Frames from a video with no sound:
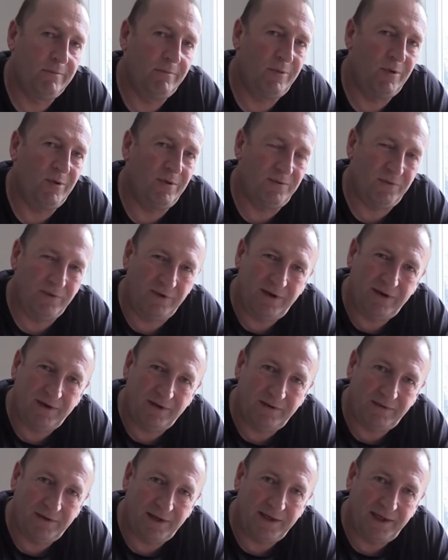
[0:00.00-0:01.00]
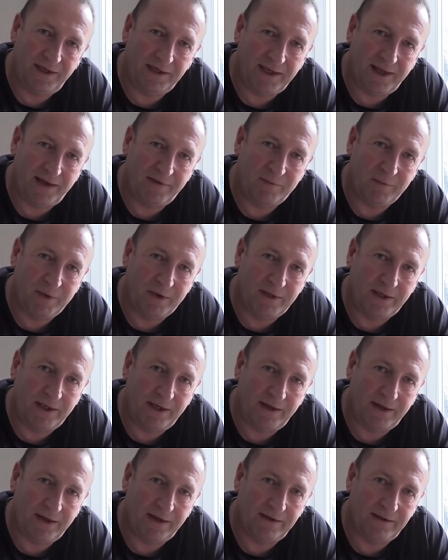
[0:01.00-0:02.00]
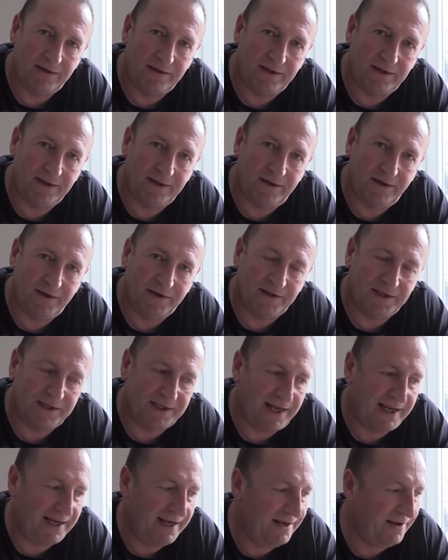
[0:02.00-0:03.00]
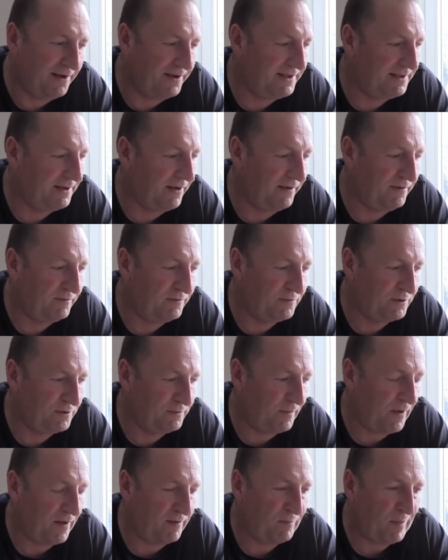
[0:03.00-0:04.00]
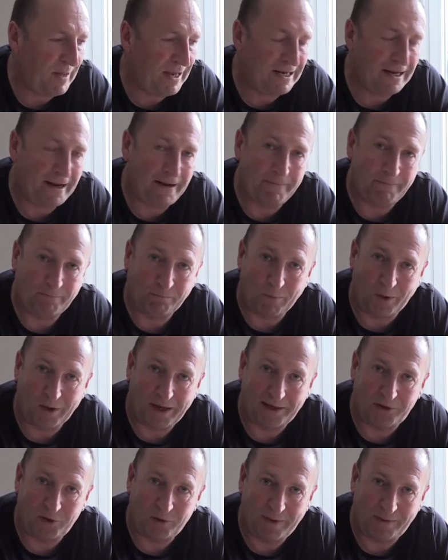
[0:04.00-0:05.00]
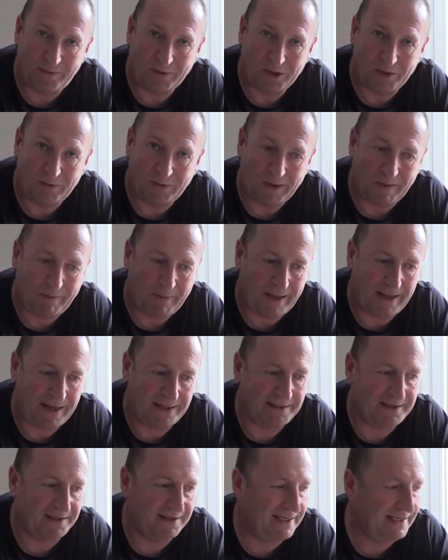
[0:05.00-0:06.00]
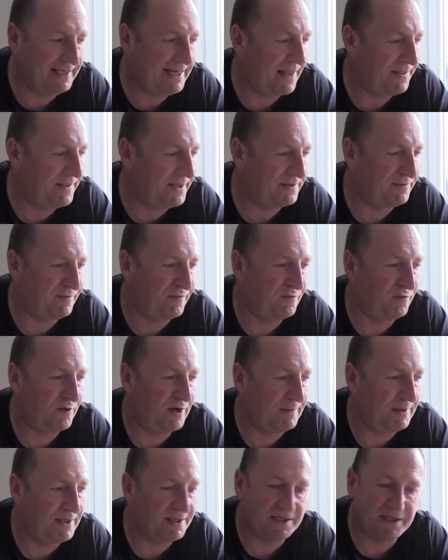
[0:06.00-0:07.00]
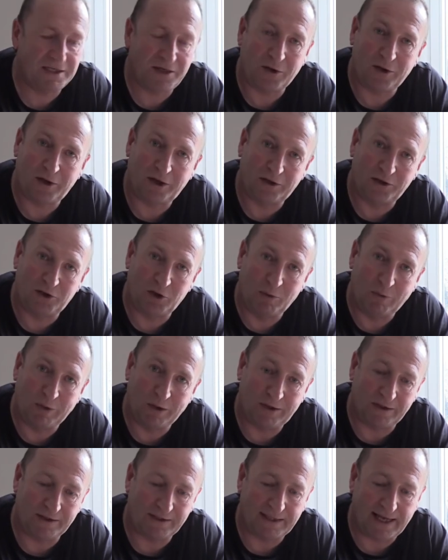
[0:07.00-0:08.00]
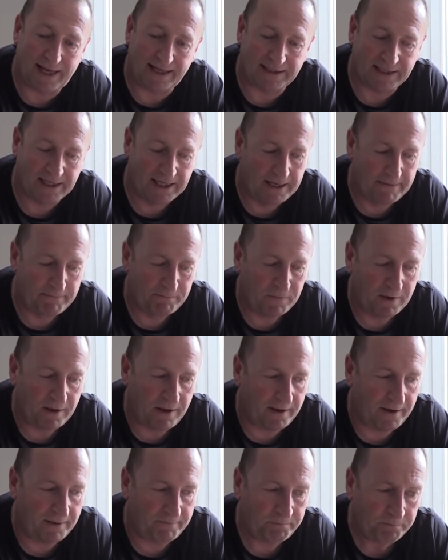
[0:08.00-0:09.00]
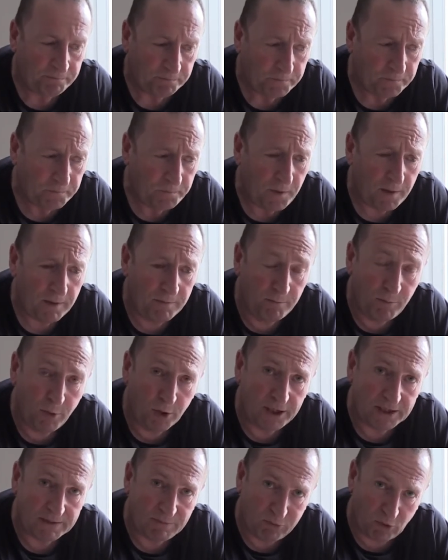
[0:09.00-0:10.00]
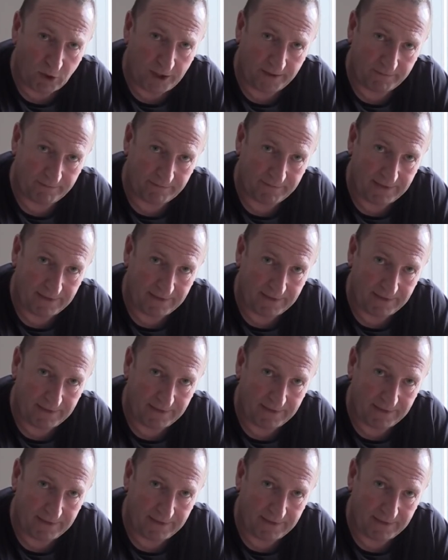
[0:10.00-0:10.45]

but you know they need to have money, and uh, like I say, I, I've I've paid out my annual membership in the past. I did get this for free, but this is kind of like a duplicate set. Um, but it's brilliant.